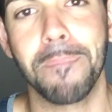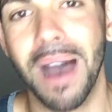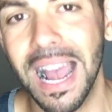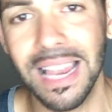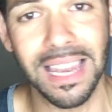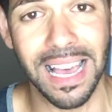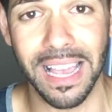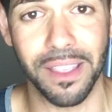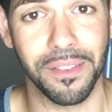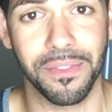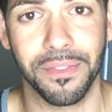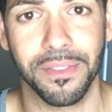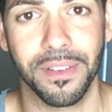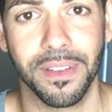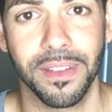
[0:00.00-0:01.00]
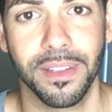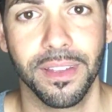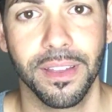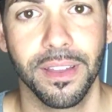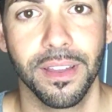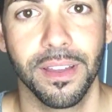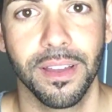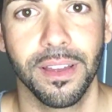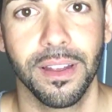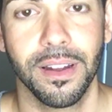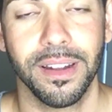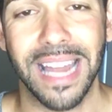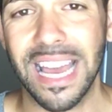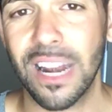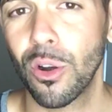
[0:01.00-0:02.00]
life.
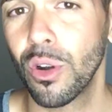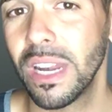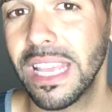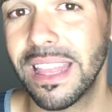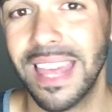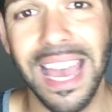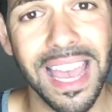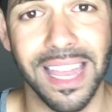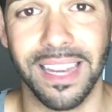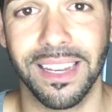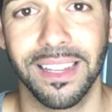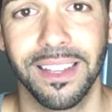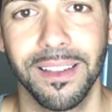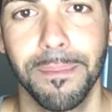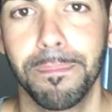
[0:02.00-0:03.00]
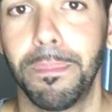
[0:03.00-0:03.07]
Not only then, but